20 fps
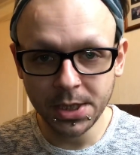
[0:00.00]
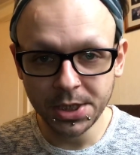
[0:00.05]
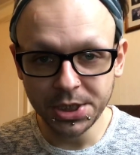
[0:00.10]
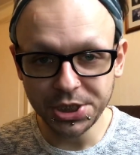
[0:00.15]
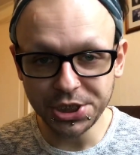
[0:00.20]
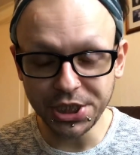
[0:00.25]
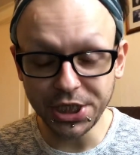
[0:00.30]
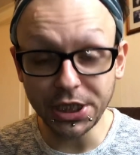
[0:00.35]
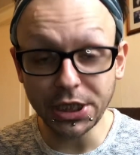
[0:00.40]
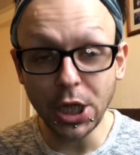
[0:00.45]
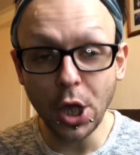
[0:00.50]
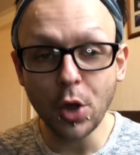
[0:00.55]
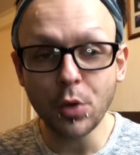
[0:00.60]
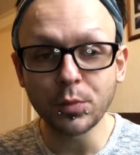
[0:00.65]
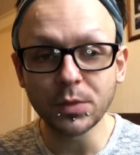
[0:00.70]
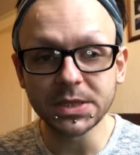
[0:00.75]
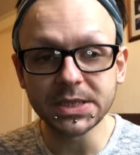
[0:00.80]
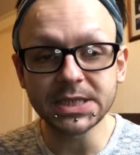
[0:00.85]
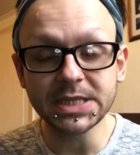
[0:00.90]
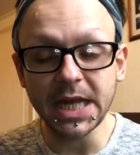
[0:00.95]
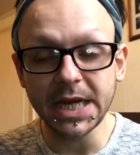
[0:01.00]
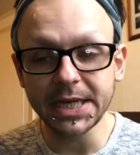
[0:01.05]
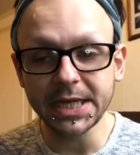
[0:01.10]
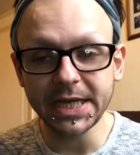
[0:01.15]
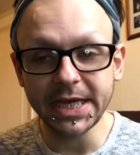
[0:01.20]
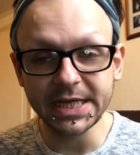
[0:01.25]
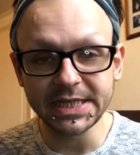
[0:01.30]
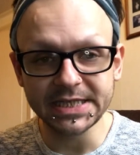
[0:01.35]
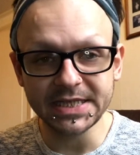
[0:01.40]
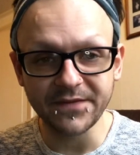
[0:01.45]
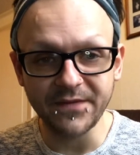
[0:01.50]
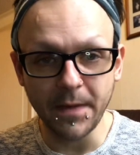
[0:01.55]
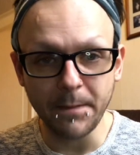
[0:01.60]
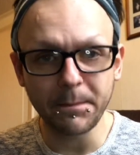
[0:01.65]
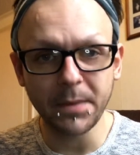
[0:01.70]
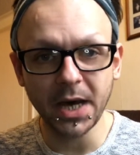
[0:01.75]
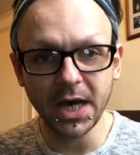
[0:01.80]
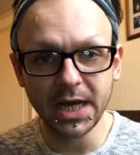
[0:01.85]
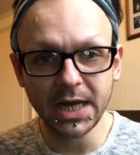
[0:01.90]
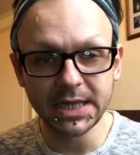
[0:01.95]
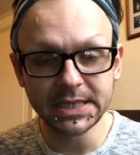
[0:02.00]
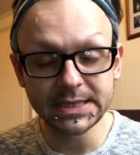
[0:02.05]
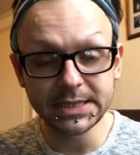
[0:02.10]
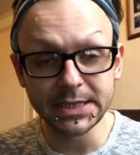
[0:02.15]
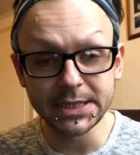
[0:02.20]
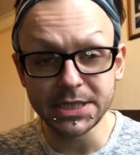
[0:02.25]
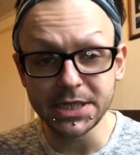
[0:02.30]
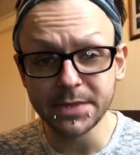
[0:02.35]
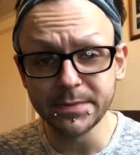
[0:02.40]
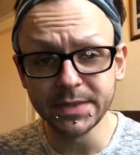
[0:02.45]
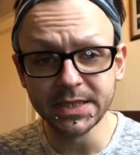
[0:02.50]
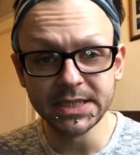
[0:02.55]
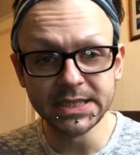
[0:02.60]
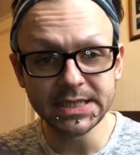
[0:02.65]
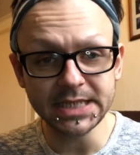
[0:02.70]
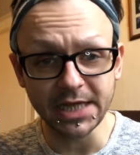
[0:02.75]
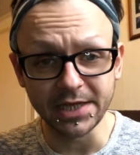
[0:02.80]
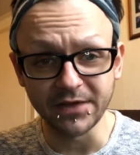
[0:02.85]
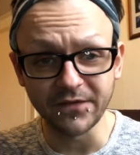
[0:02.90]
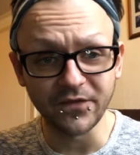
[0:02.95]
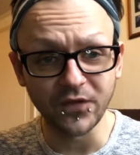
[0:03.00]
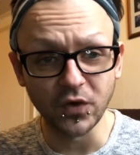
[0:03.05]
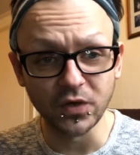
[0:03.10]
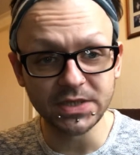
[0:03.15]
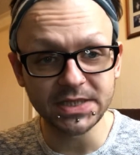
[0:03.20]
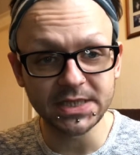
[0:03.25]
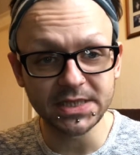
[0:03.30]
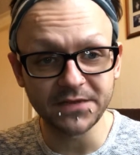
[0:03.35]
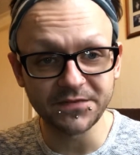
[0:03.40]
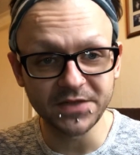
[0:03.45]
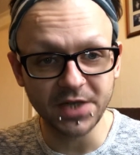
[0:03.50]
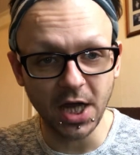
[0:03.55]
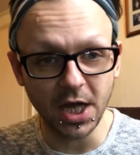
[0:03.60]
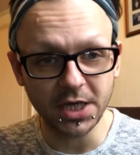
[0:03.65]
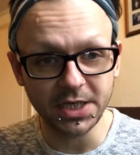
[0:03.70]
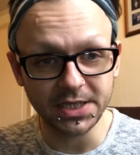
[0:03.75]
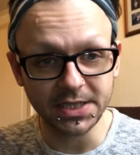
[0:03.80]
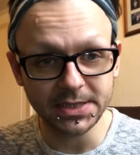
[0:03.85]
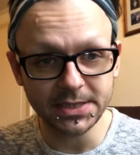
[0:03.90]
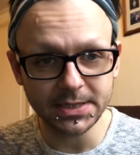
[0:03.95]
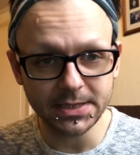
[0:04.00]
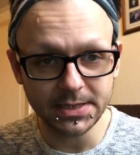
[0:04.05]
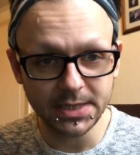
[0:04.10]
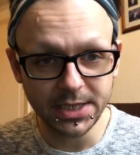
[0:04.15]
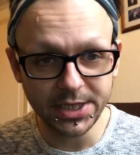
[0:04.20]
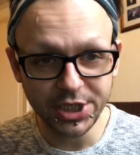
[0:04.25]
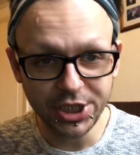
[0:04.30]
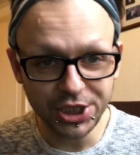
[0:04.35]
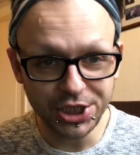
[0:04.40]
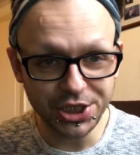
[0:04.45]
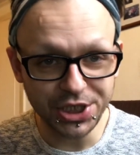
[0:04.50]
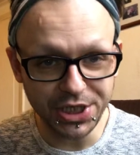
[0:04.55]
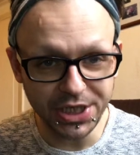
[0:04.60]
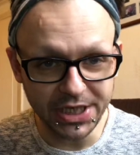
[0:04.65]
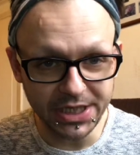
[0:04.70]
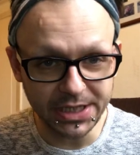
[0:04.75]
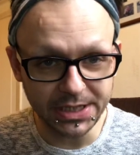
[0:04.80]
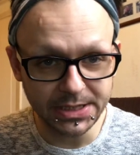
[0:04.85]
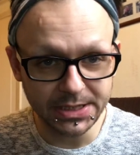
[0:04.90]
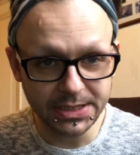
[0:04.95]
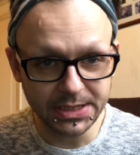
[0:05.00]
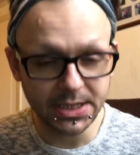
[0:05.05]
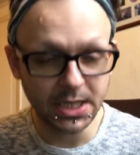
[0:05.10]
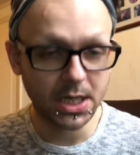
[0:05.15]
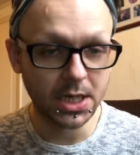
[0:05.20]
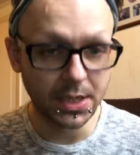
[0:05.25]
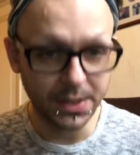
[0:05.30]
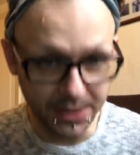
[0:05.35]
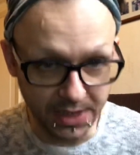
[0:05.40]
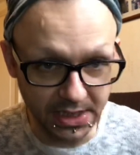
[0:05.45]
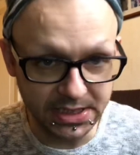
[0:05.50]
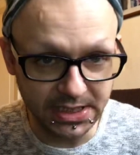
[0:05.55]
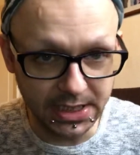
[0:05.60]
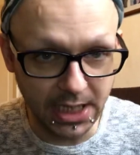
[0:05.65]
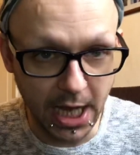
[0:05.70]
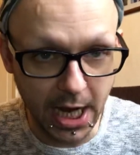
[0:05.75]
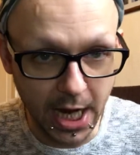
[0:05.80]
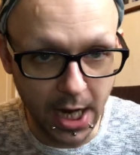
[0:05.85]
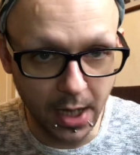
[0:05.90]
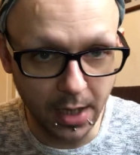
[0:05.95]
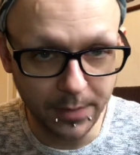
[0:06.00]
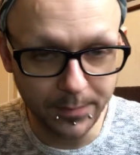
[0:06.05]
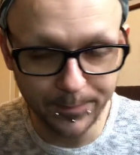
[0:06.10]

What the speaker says: She alone will stand against the vampires, the demons, and the forces of darkness. She is the Slayer.